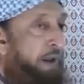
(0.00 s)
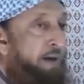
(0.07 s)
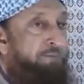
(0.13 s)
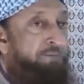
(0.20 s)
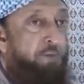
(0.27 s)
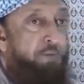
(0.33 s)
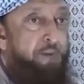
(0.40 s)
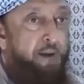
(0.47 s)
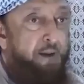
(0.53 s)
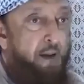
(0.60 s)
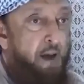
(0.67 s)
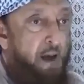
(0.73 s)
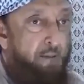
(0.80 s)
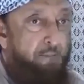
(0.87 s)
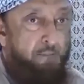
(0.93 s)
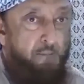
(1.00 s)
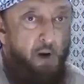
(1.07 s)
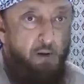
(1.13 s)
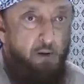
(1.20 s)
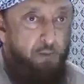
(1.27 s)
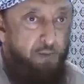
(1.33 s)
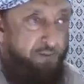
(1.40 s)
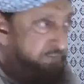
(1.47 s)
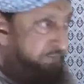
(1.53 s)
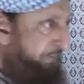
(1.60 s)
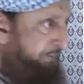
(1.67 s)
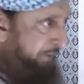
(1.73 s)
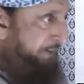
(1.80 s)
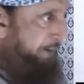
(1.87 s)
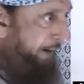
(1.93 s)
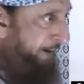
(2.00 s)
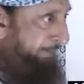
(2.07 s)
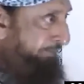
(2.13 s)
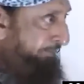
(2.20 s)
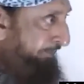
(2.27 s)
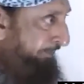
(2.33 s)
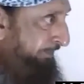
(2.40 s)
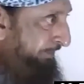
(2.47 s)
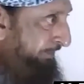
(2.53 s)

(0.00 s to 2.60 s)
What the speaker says: there will have to be an armed conquest of India